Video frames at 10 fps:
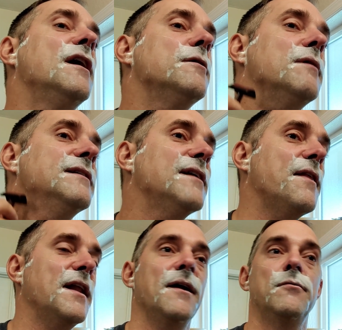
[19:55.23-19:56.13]
not a razor
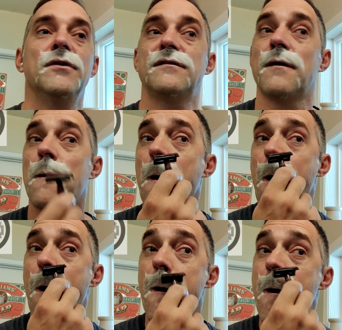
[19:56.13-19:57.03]
that I would
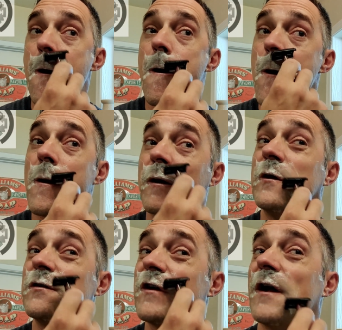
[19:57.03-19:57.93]

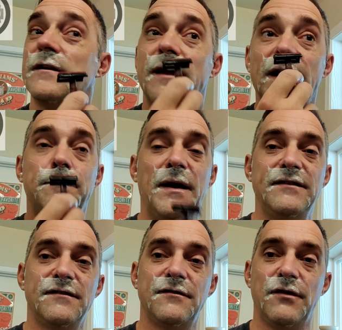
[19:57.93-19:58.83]
use on a daily
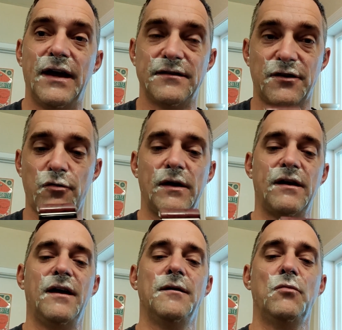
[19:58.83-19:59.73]
basis to get the
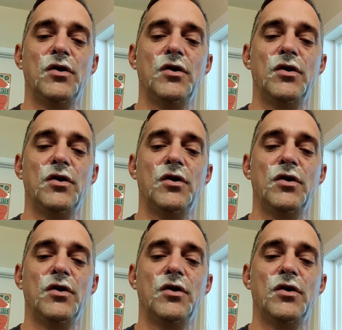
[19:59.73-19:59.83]
quick in the